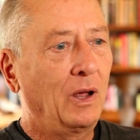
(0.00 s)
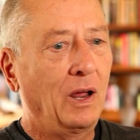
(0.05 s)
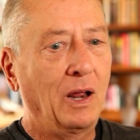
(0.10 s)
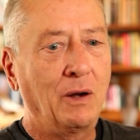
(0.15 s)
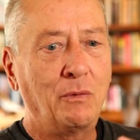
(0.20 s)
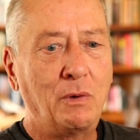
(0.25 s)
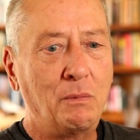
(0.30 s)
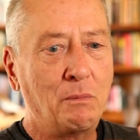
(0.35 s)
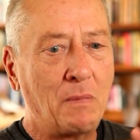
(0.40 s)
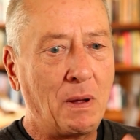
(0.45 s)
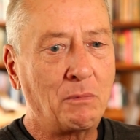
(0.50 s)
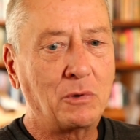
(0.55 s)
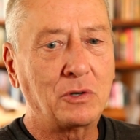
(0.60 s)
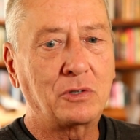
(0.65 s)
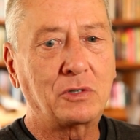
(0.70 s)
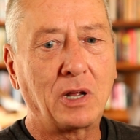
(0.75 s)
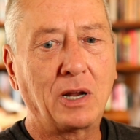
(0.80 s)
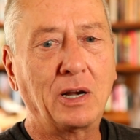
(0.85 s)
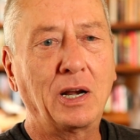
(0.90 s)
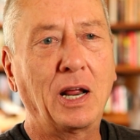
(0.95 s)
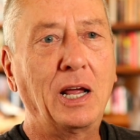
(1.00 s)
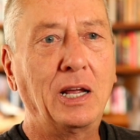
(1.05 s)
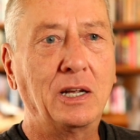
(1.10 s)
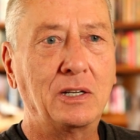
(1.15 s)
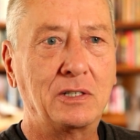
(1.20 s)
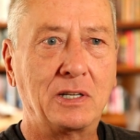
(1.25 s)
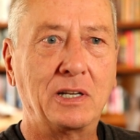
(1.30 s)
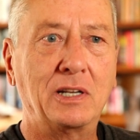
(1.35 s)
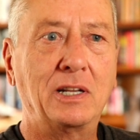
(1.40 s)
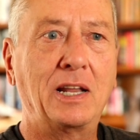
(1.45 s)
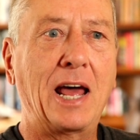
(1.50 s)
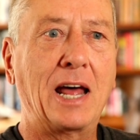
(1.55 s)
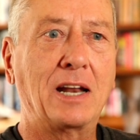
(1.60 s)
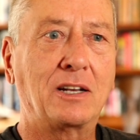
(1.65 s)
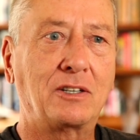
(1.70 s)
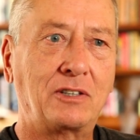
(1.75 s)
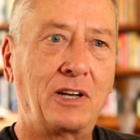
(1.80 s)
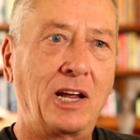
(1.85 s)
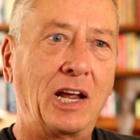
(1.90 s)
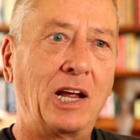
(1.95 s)
And Remember Sunday is in that
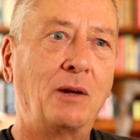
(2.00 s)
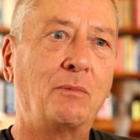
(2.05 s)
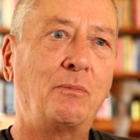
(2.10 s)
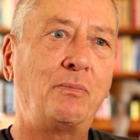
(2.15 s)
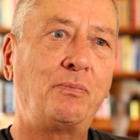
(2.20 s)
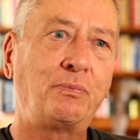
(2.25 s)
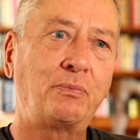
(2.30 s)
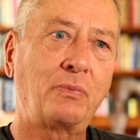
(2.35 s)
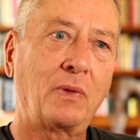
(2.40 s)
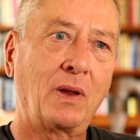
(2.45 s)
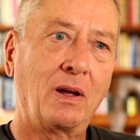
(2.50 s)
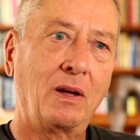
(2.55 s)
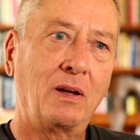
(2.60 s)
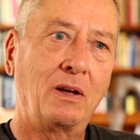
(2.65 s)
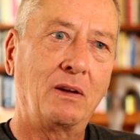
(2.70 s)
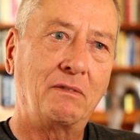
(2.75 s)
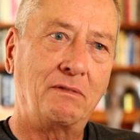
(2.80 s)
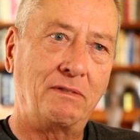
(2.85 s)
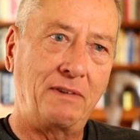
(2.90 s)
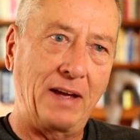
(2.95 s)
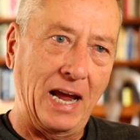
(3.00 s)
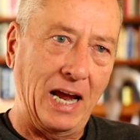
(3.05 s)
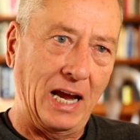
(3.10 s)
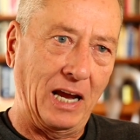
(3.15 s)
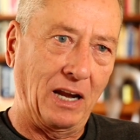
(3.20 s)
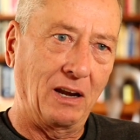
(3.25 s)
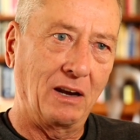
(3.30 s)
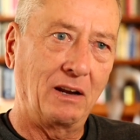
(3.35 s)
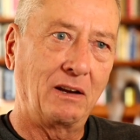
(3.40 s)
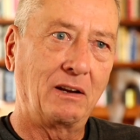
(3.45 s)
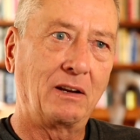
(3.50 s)
same vein.